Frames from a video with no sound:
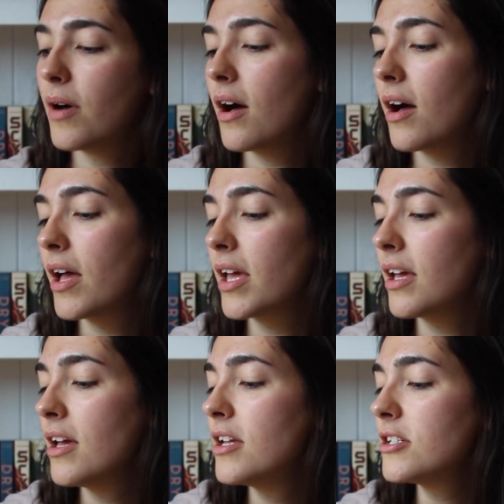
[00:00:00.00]

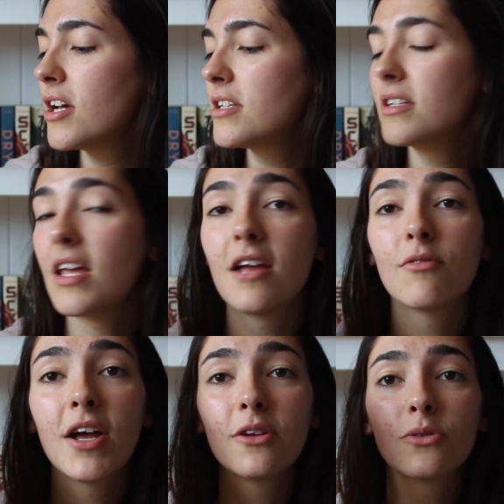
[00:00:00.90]
by Justin A.
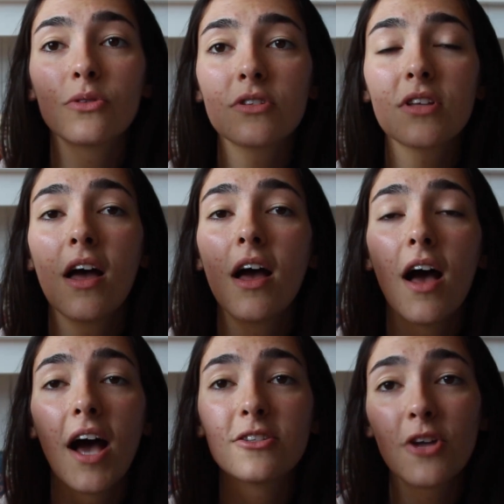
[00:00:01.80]
Reynolds.
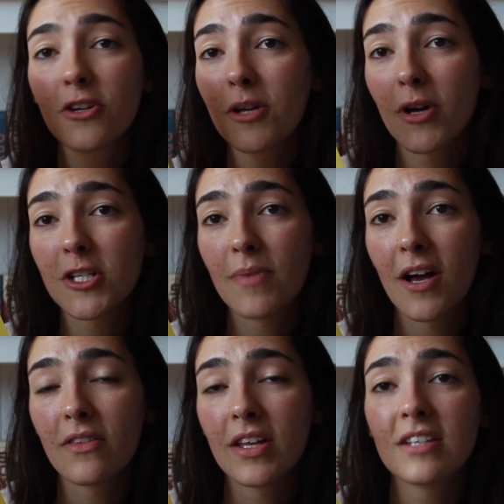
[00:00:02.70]
I don't know much
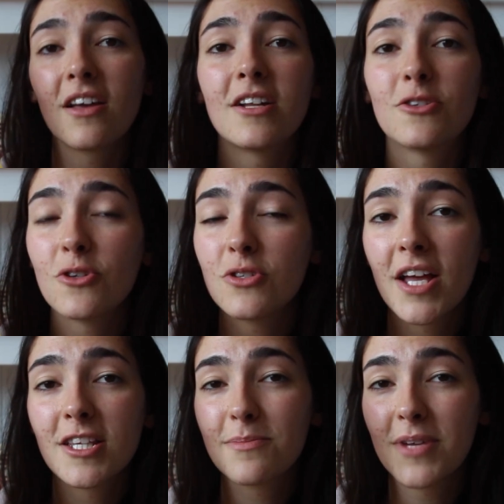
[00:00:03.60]
about this. I do
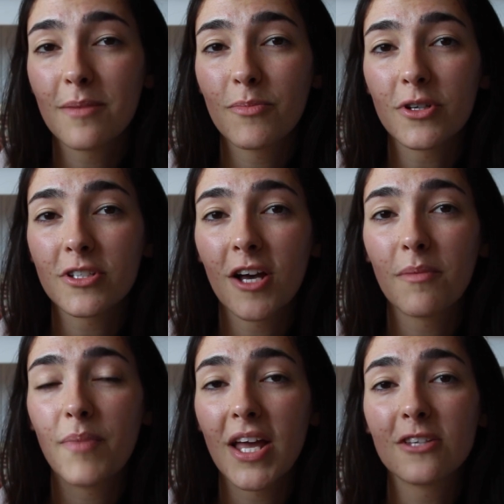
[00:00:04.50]
tend to pick books
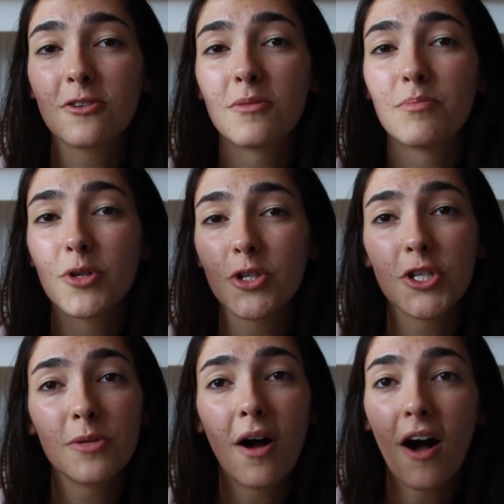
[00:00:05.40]
up based on
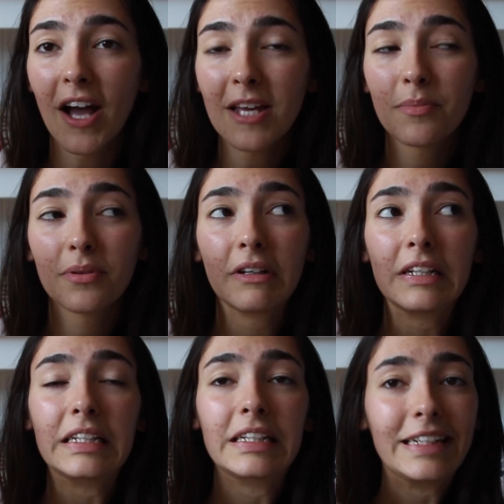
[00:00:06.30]
booktube hype.
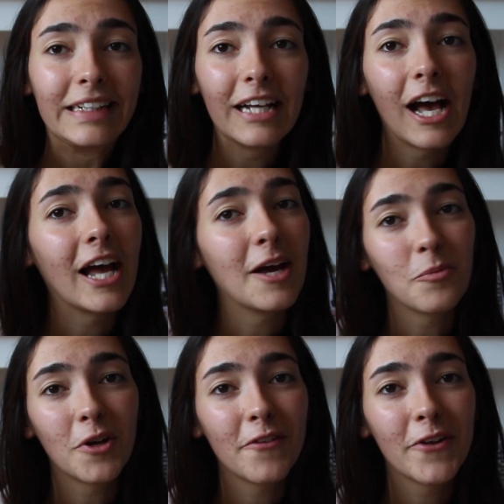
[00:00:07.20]
I
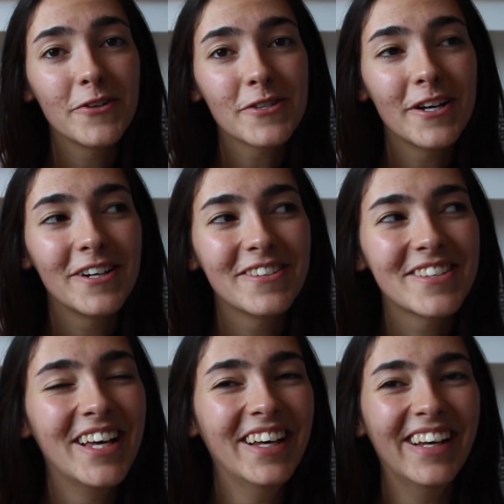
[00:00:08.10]
am one of those girls.